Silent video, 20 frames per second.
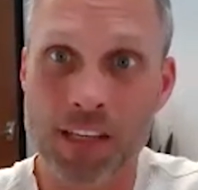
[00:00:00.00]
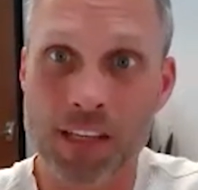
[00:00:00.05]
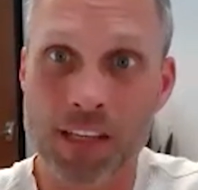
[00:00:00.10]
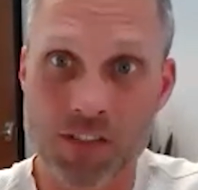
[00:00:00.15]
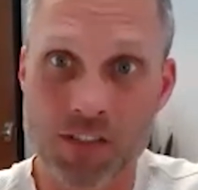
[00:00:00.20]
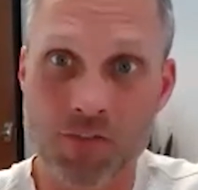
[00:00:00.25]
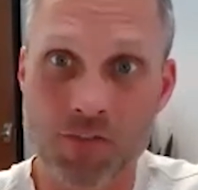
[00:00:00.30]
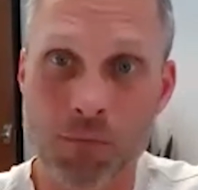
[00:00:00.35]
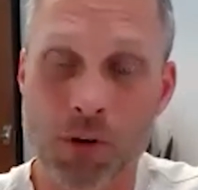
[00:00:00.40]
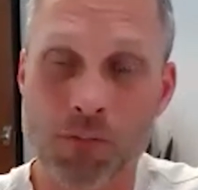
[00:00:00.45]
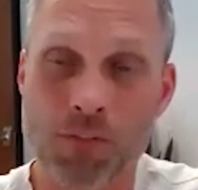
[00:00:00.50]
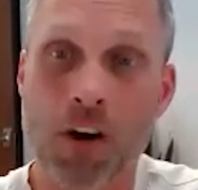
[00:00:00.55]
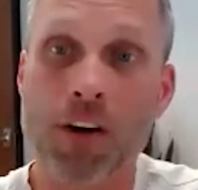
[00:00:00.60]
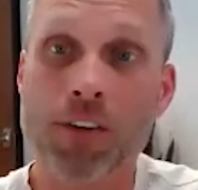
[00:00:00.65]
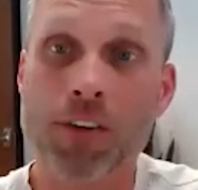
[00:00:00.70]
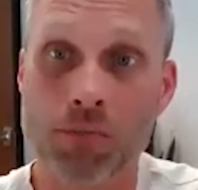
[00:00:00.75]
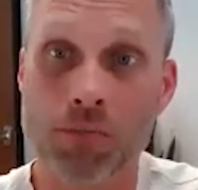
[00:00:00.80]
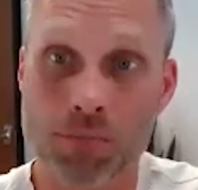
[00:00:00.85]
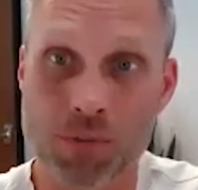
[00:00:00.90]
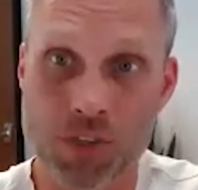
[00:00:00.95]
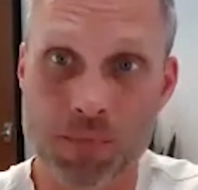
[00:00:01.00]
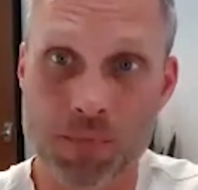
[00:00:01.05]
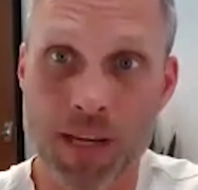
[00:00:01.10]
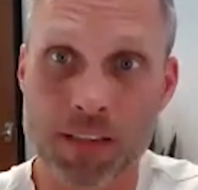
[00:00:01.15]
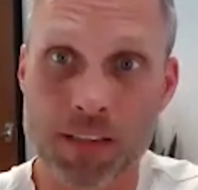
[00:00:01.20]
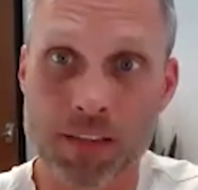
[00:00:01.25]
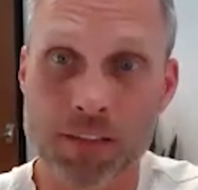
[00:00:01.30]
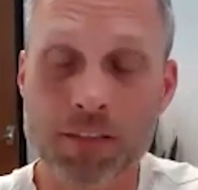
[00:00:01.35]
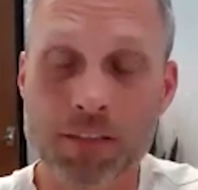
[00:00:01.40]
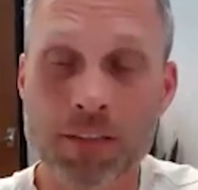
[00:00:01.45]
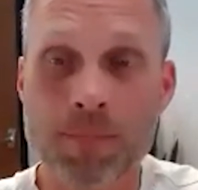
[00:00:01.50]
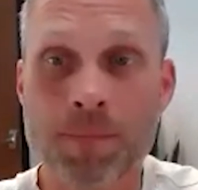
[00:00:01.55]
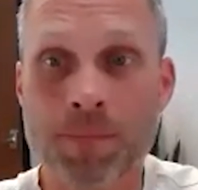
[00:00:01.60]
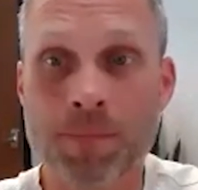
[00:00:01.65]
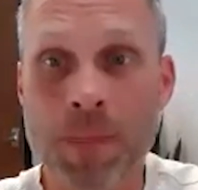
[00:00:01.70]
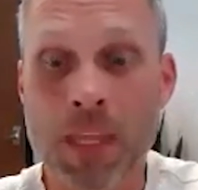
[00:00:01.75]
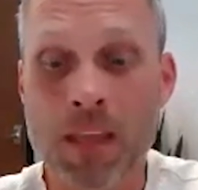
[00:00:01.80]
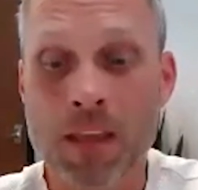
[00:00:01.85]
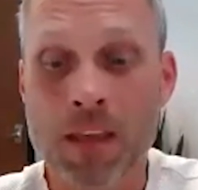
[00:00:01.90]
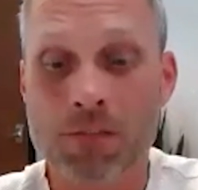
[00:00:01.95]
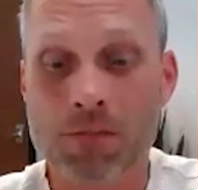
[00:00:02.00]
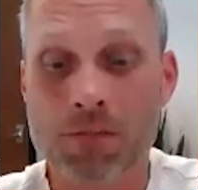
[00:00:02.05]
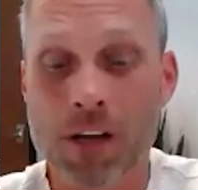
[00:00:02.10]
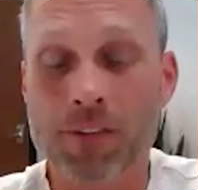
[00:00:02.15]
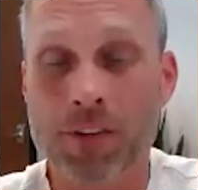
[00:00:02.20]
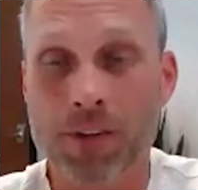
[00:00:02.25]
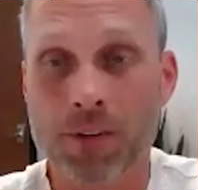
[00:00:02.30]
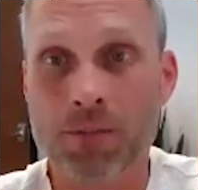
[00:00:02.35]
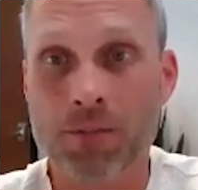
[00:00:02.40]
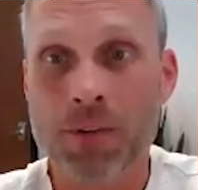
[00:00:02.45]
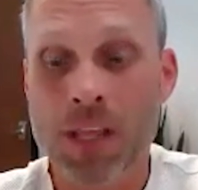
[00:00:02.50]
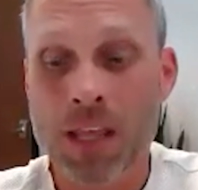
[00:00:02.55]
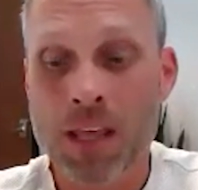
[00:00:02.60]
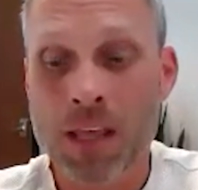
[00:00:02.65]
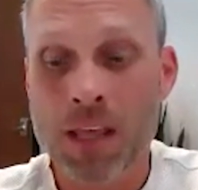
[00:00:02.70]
I guess, from a volume perspective, revenue.